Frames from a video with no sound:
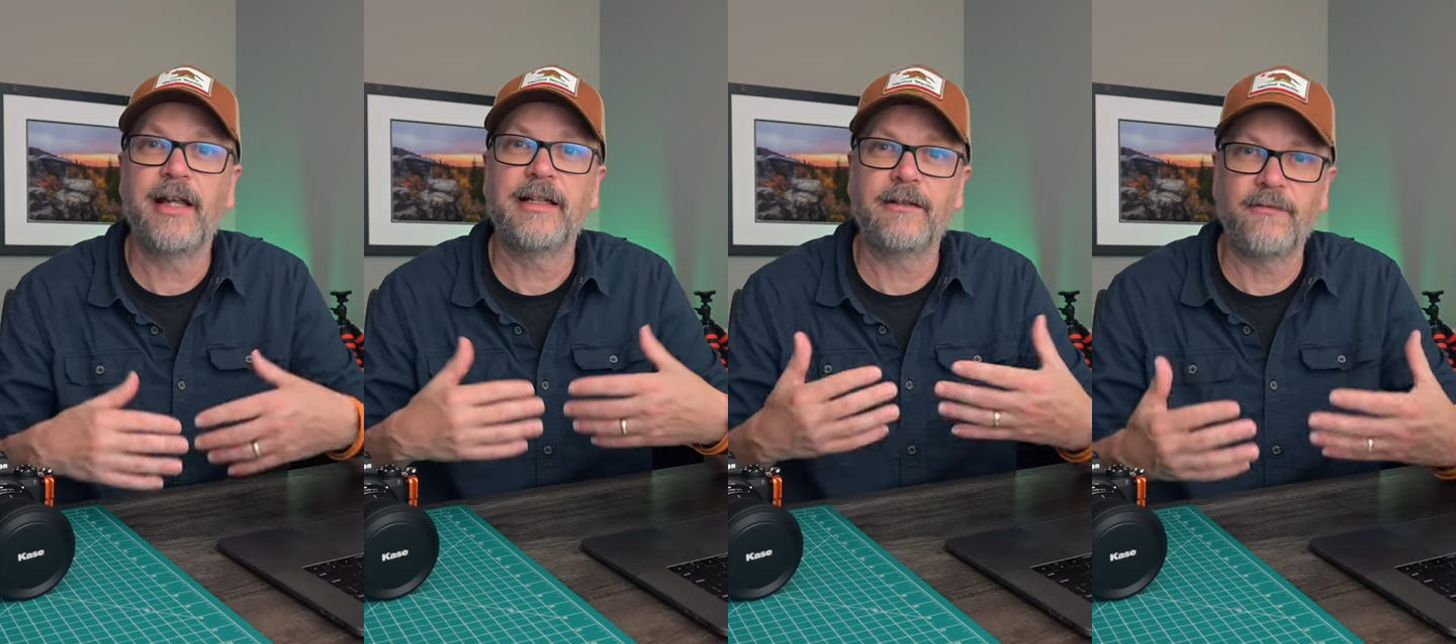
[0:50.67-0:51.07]

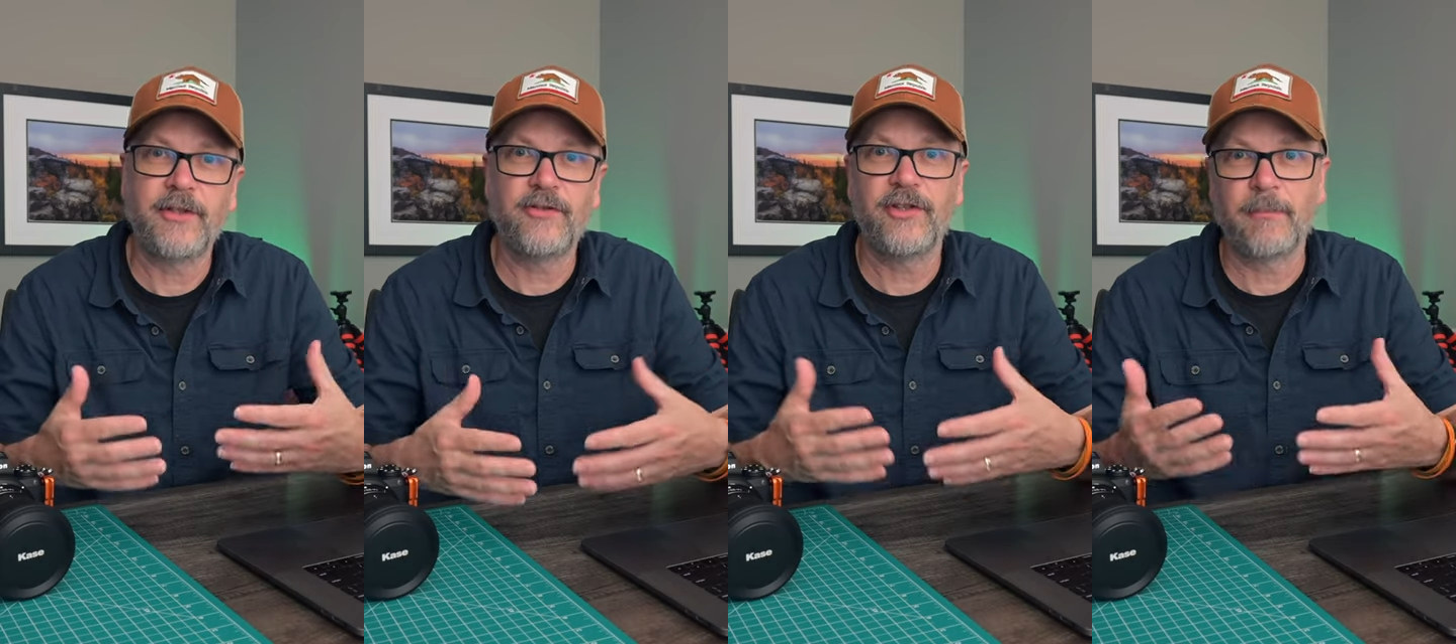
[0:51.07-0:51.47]
and
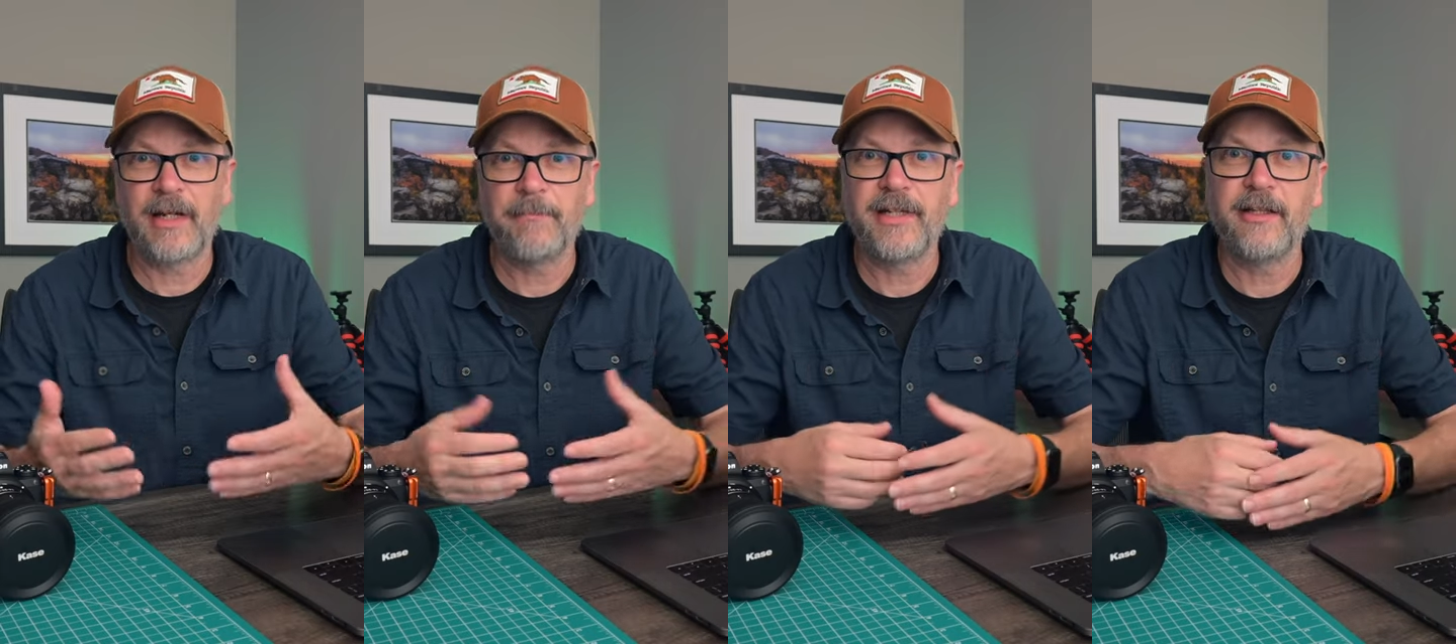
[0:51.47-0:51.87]
confusion that
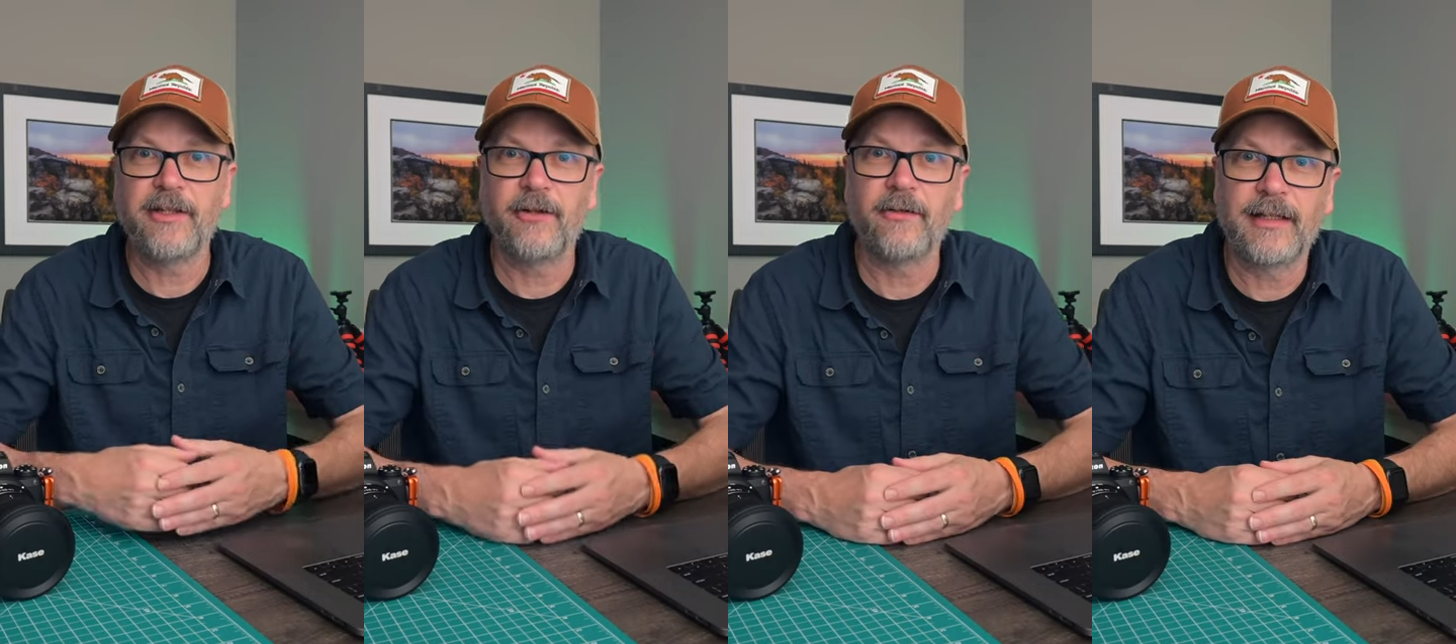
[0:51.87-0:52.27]
might be in
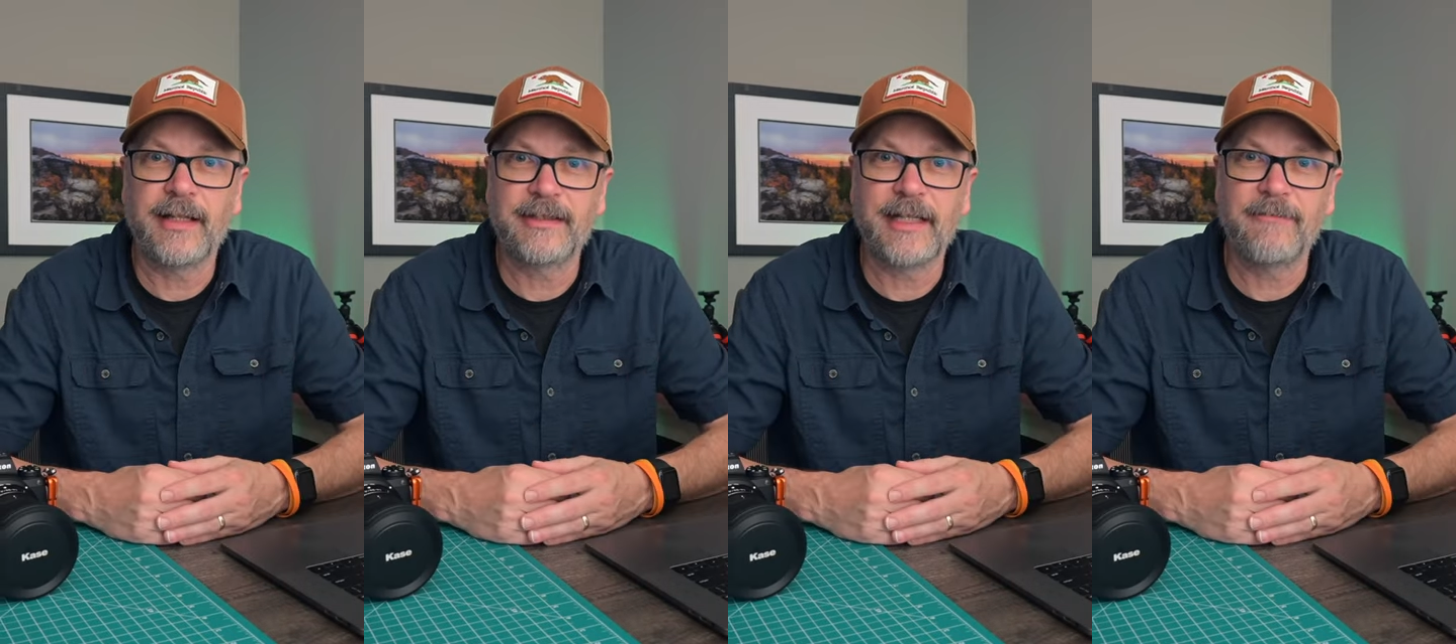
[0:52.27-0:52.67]
your
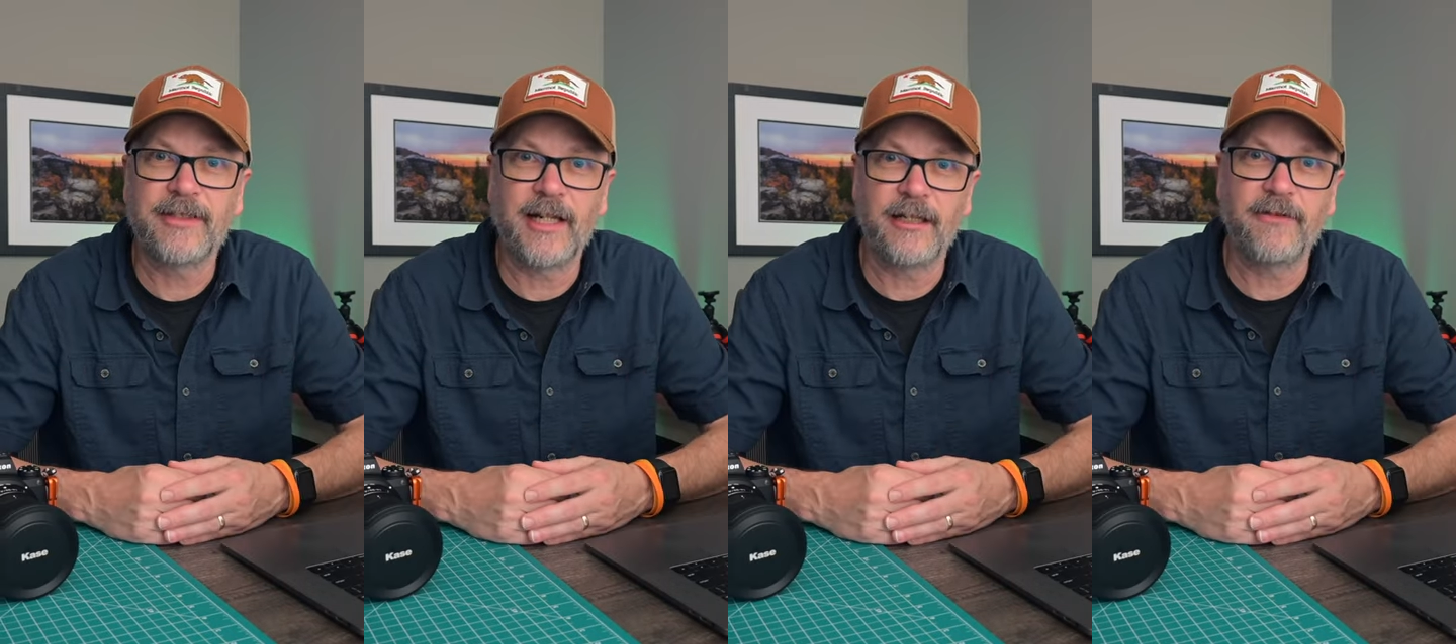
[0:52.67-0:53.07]
landscape
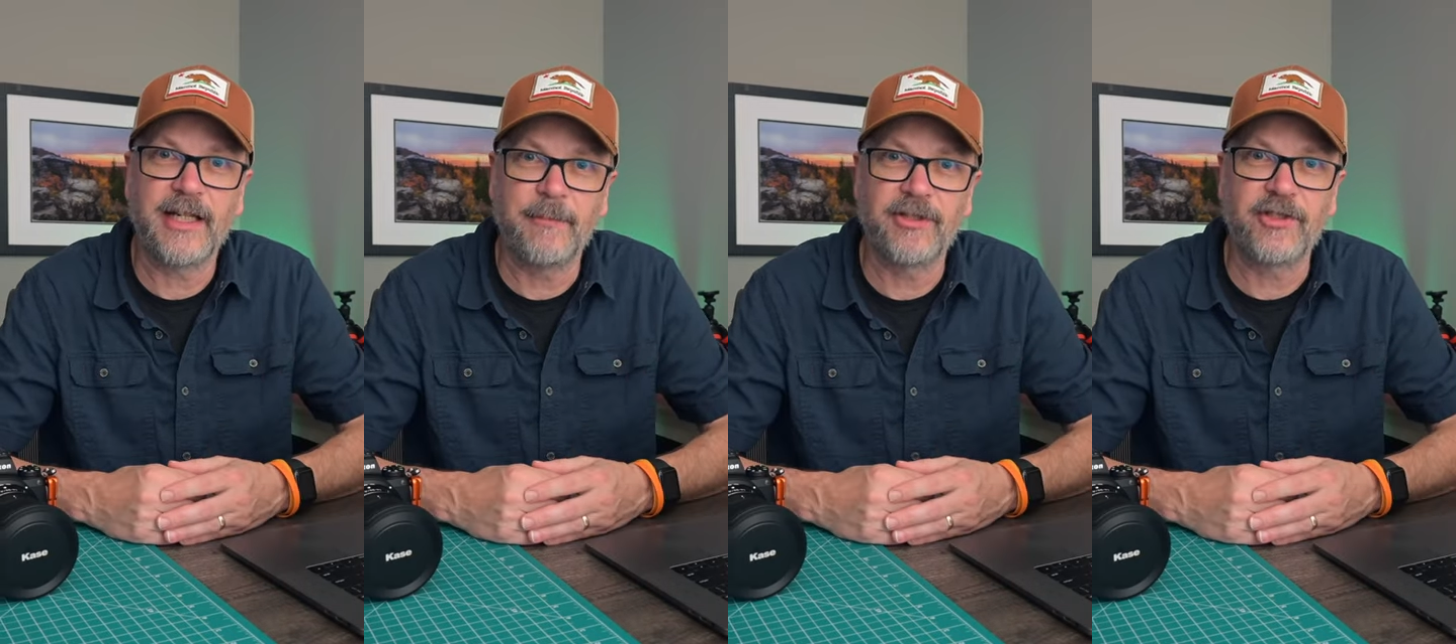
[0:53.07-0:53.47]
photography
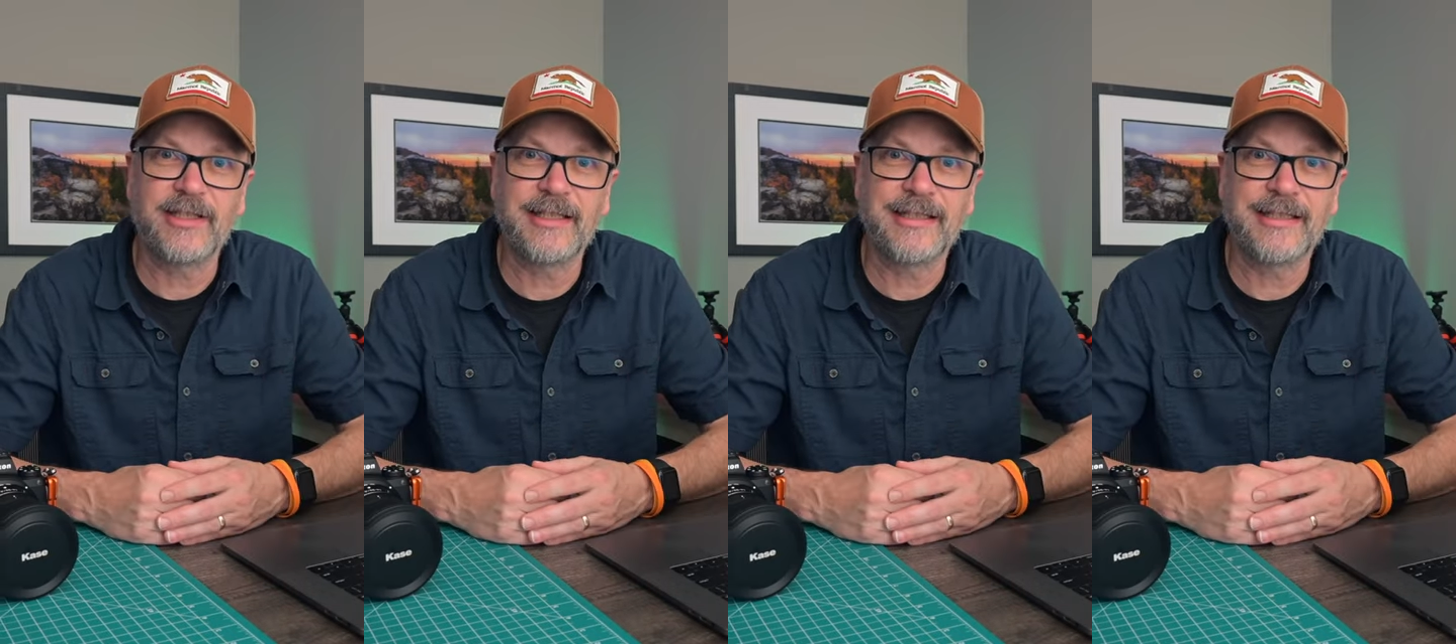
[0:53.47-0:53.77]
images.